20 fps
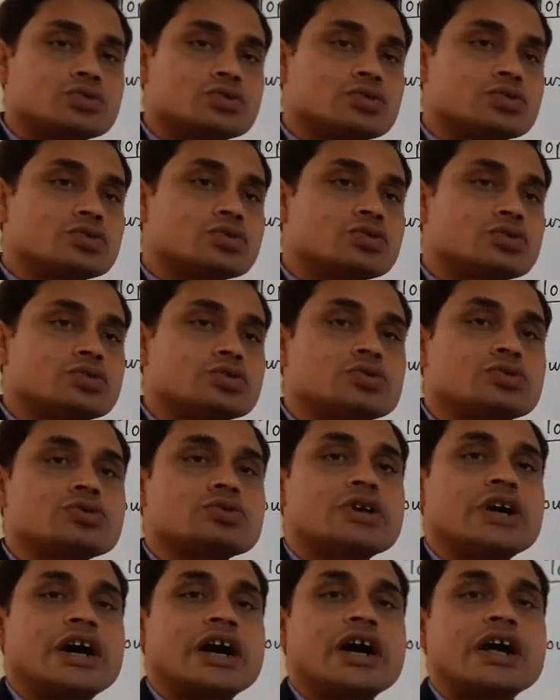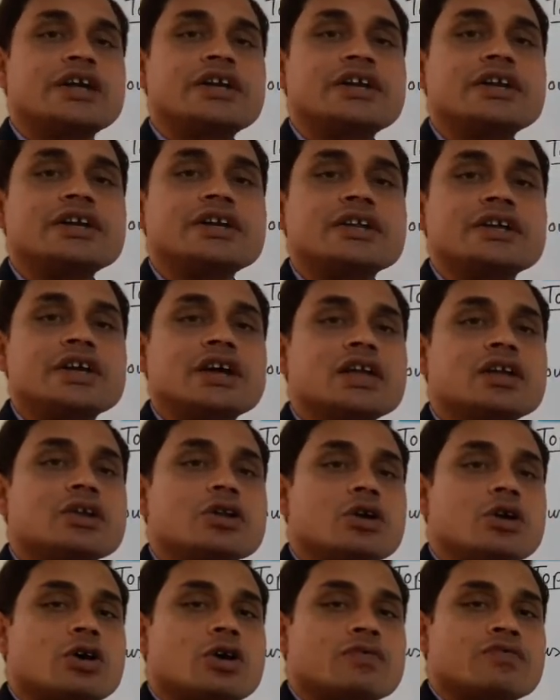true to identical
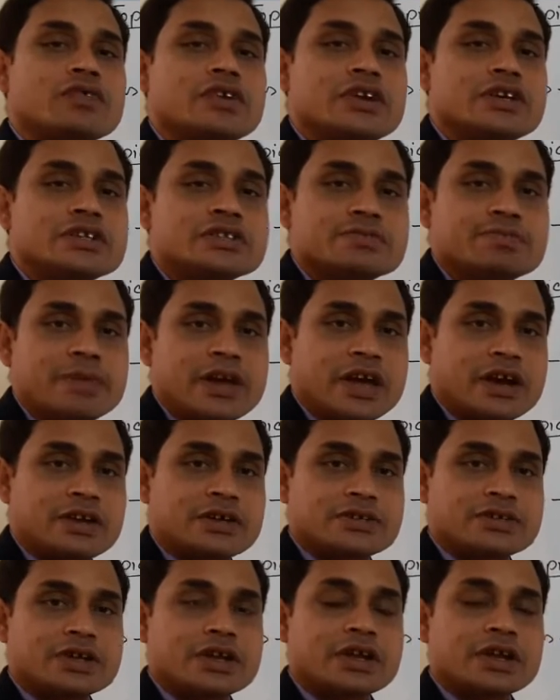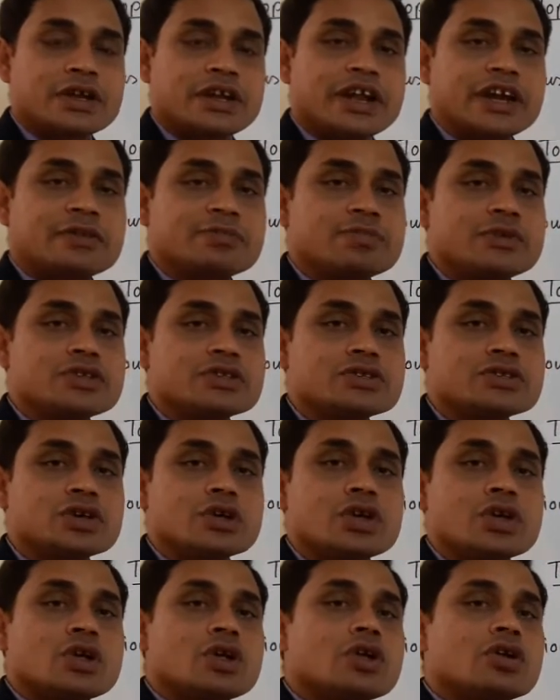of its parents. That means
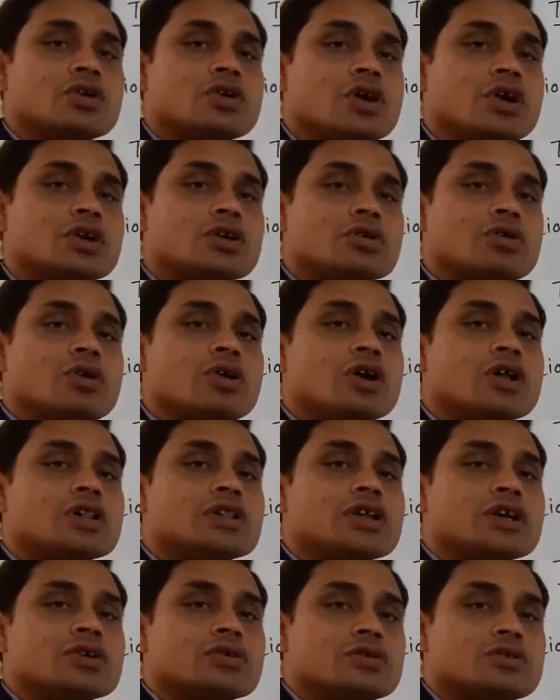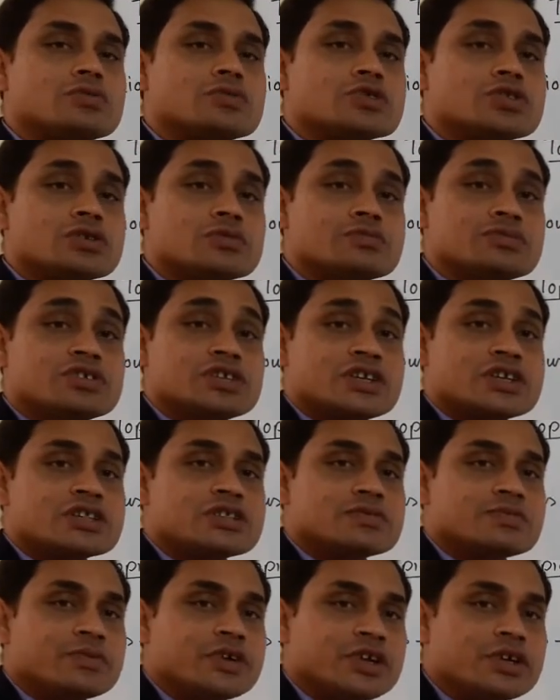not all the chromosome
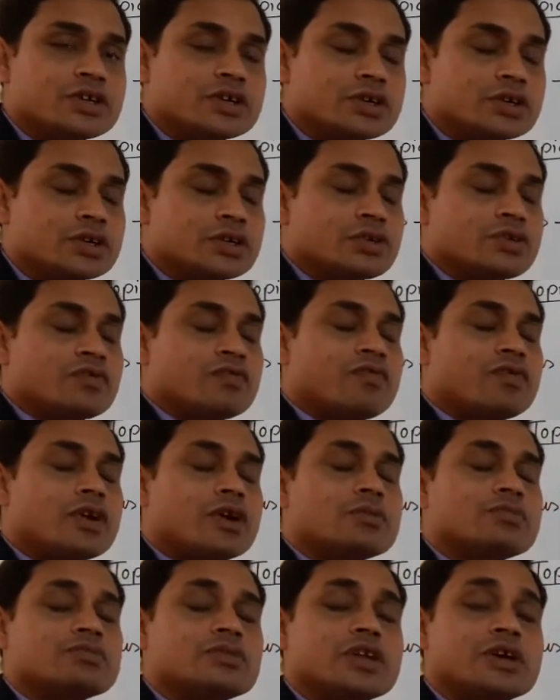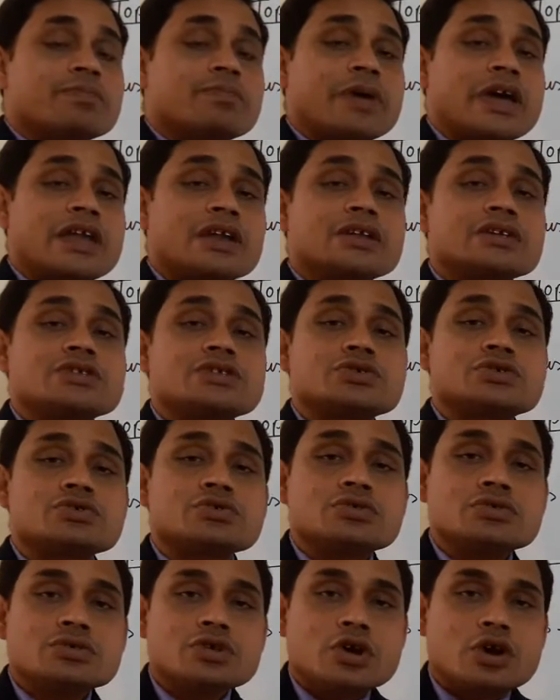transmit from the parents
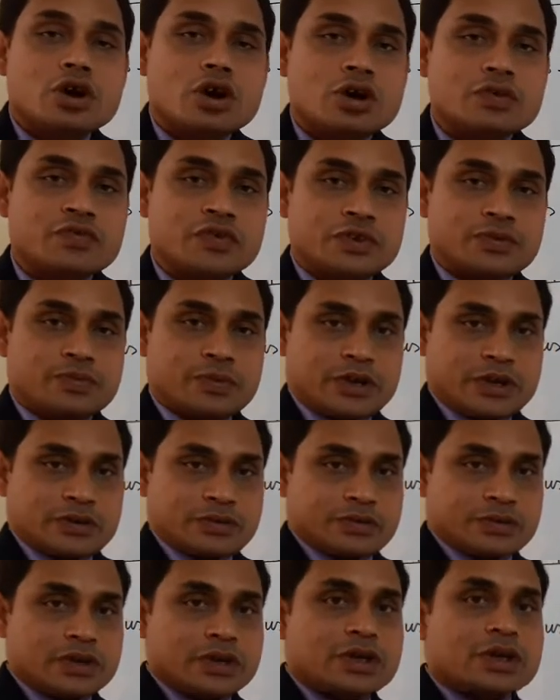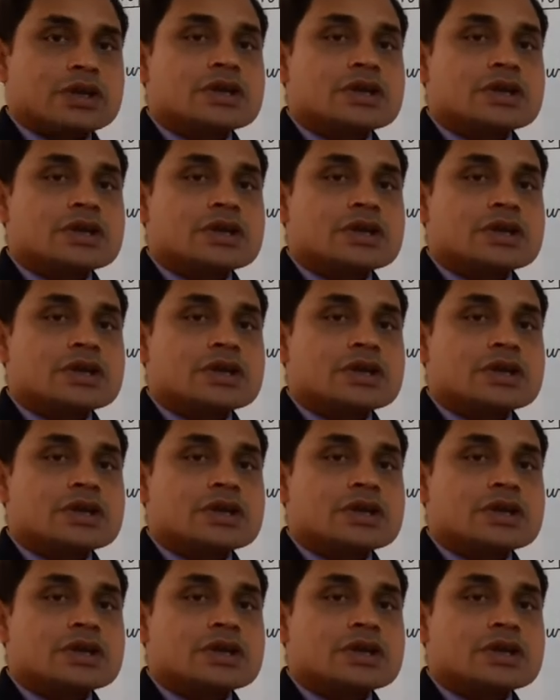to offspring.